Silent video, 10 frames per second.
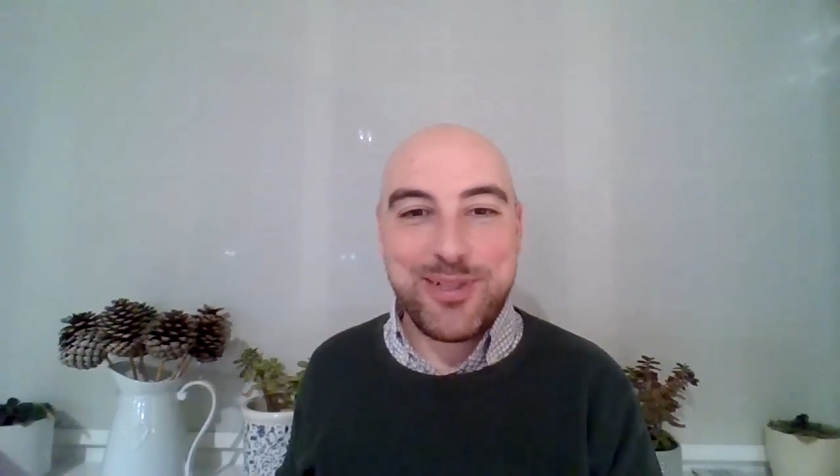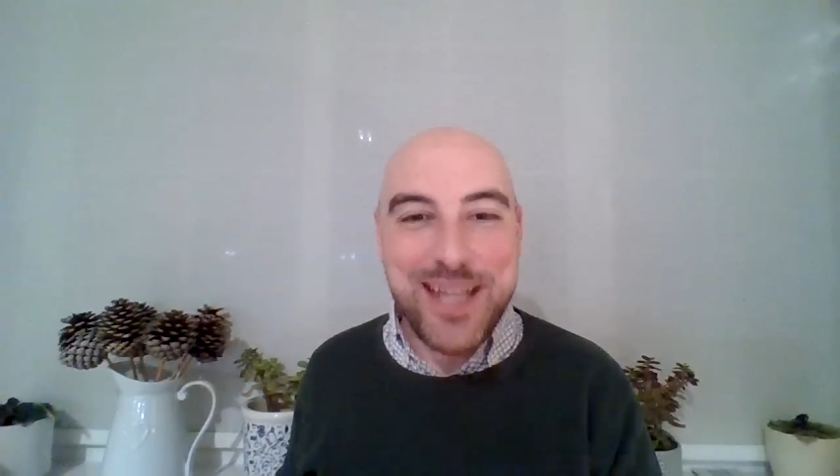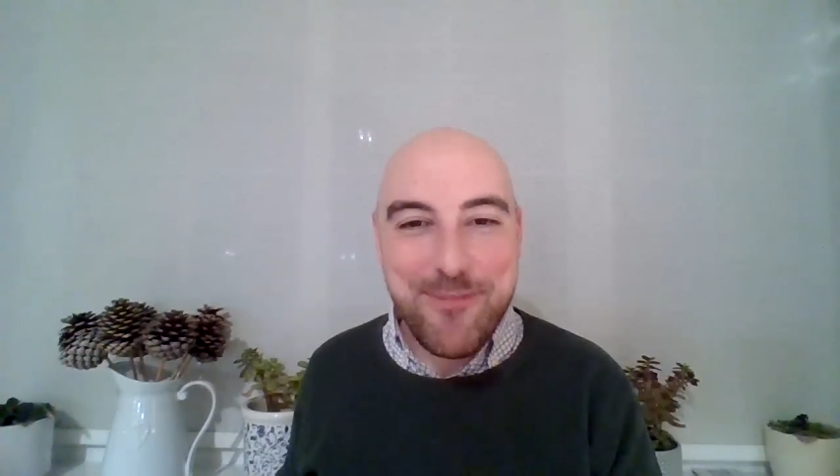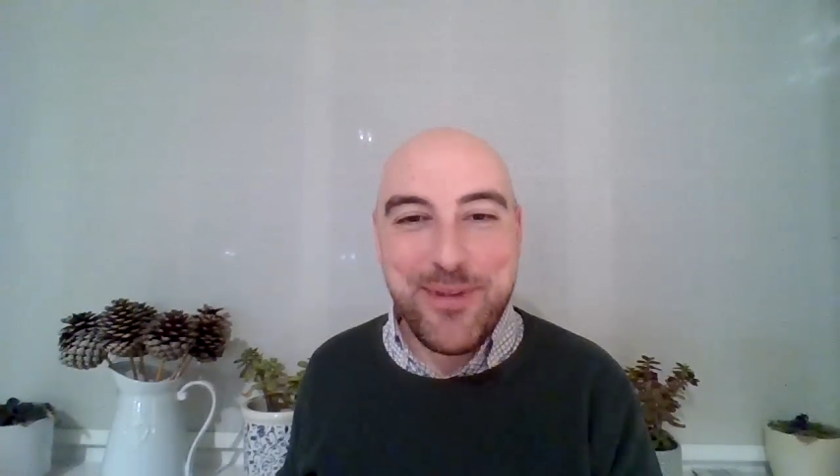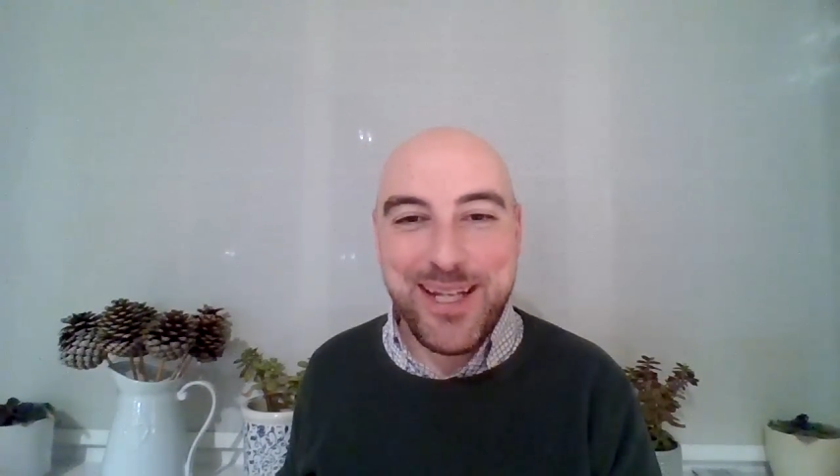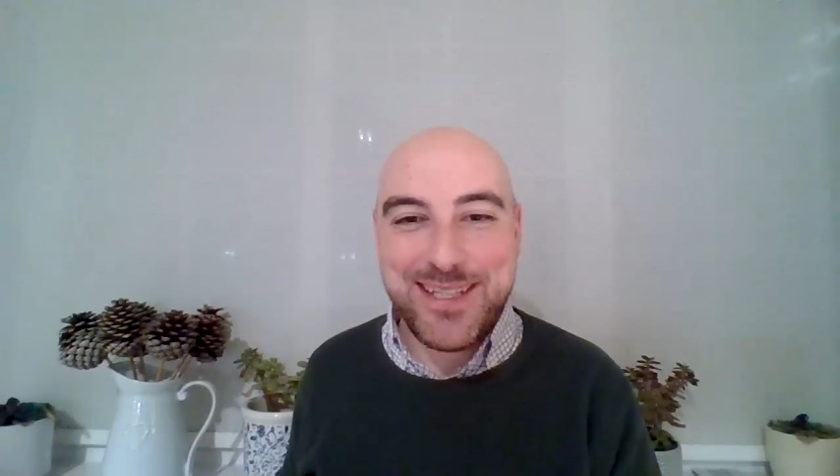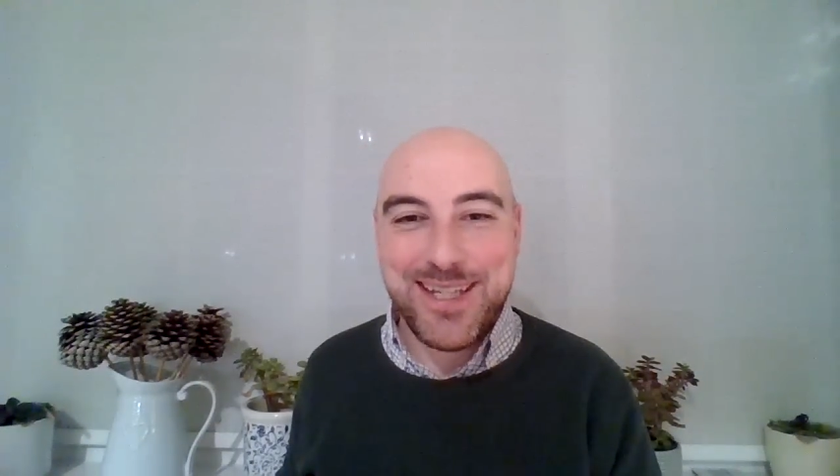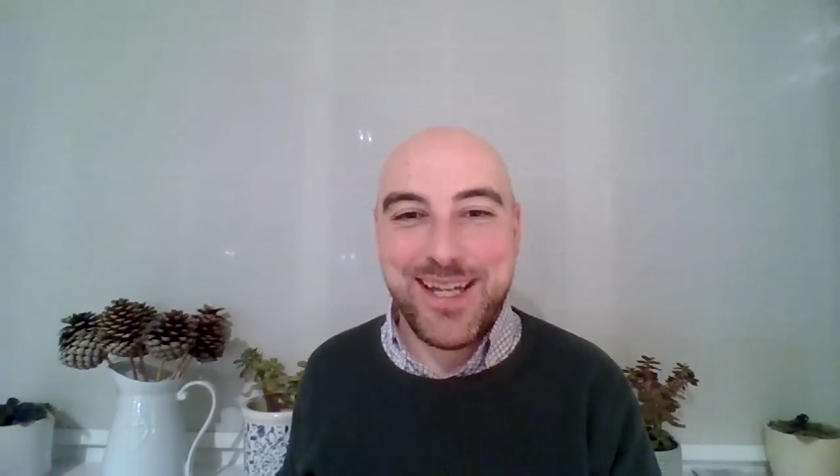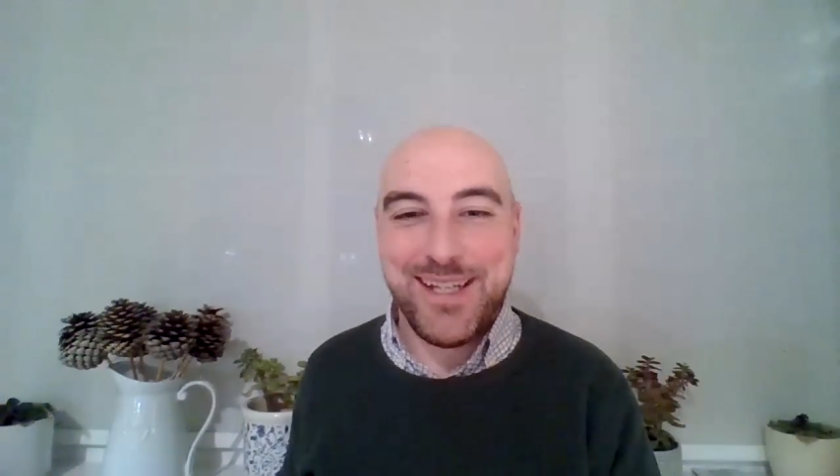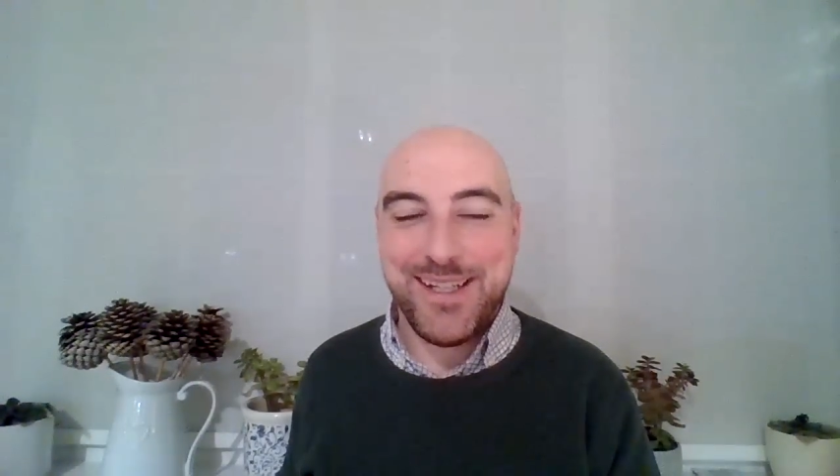10 minutes
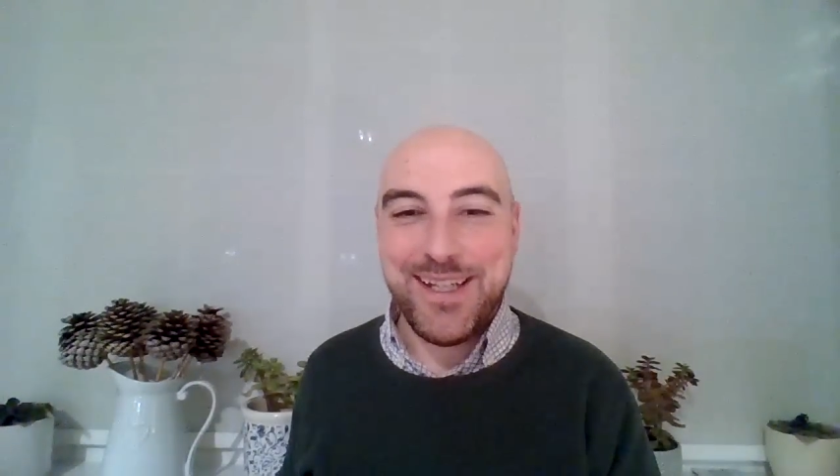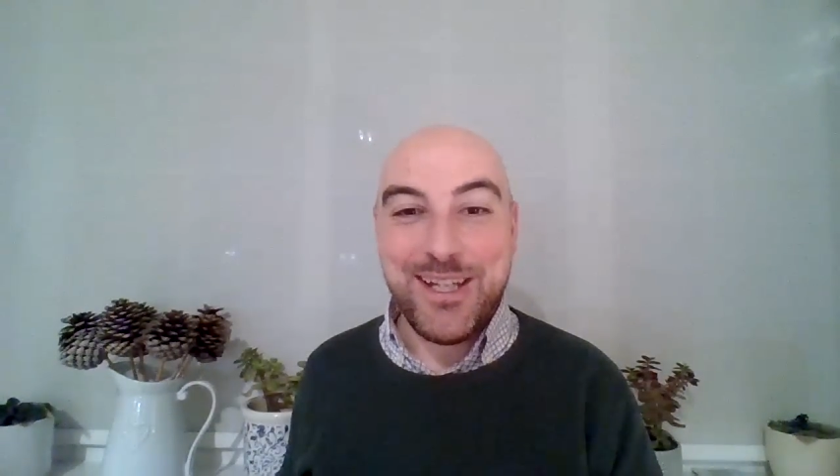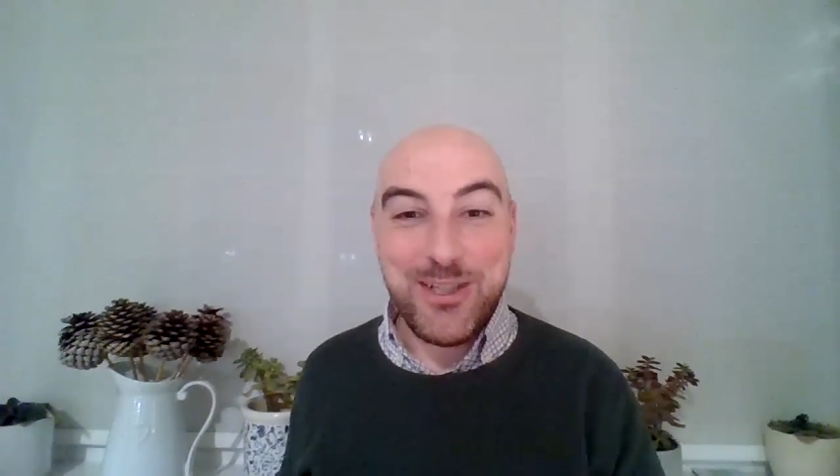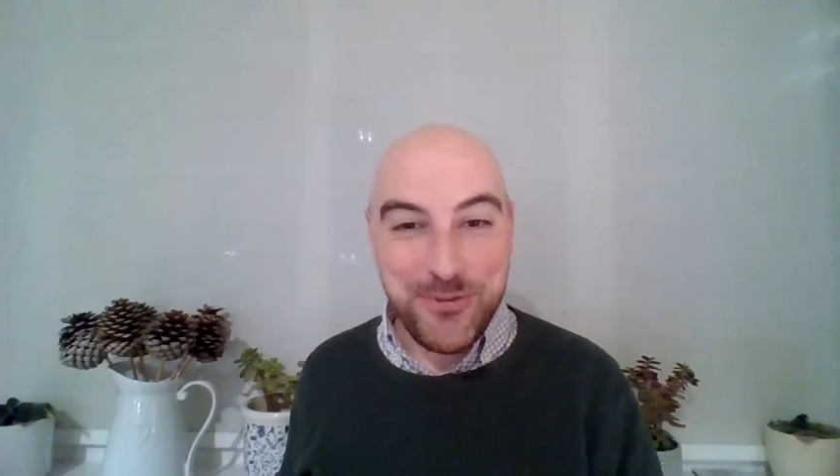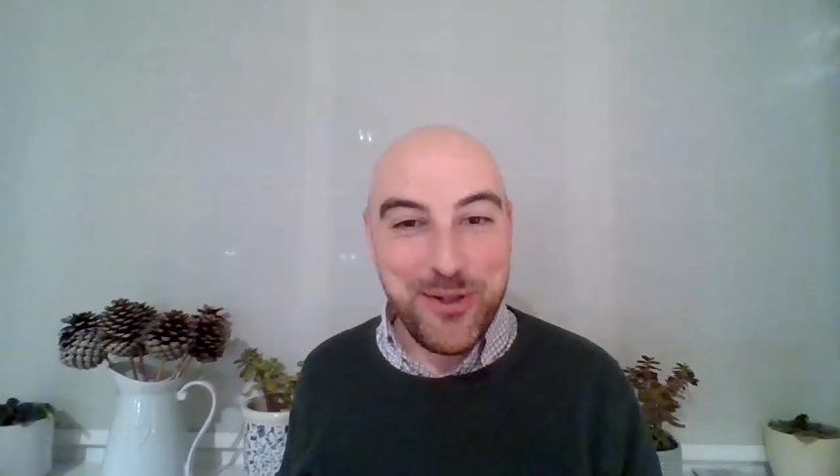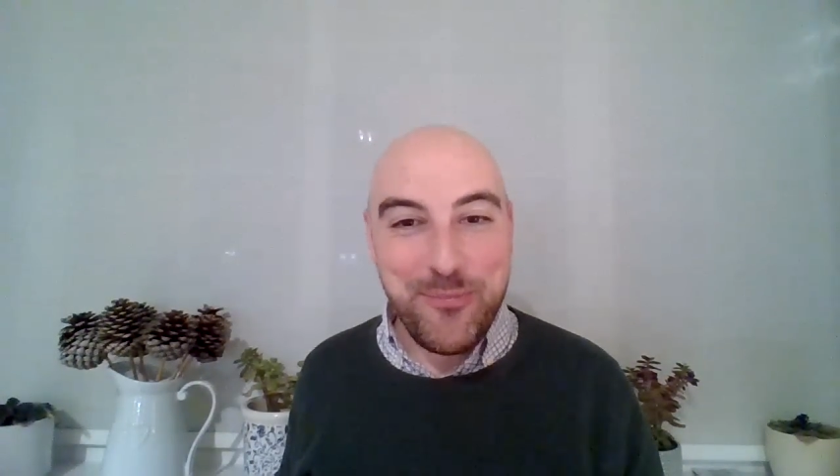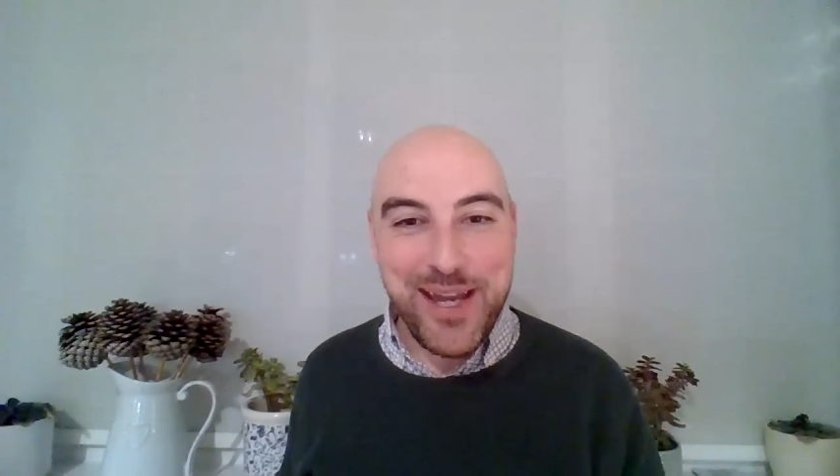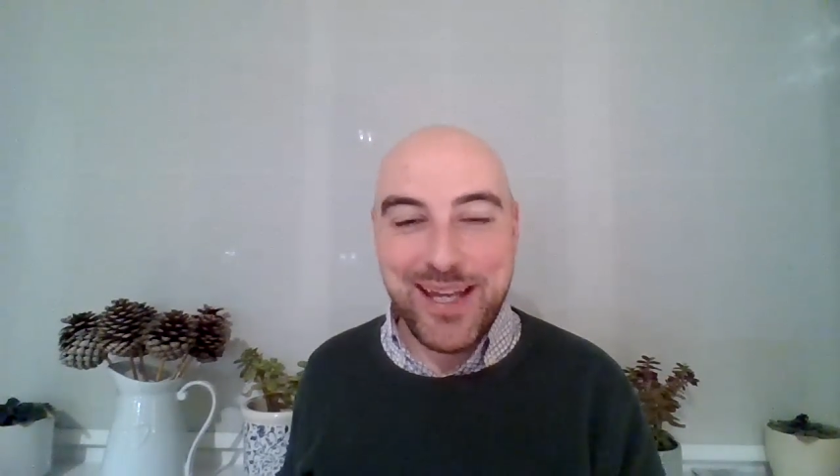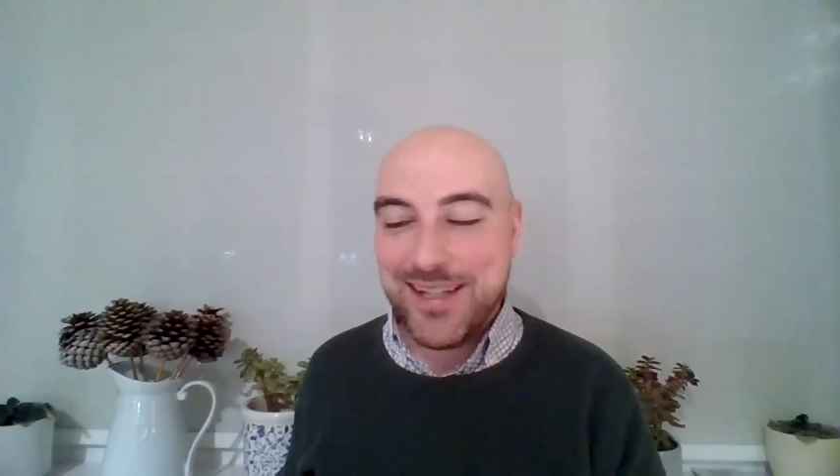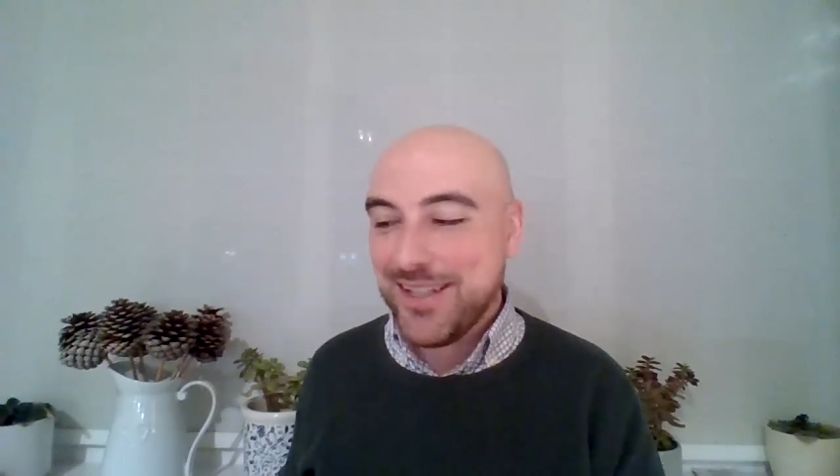in. Do you want to bet?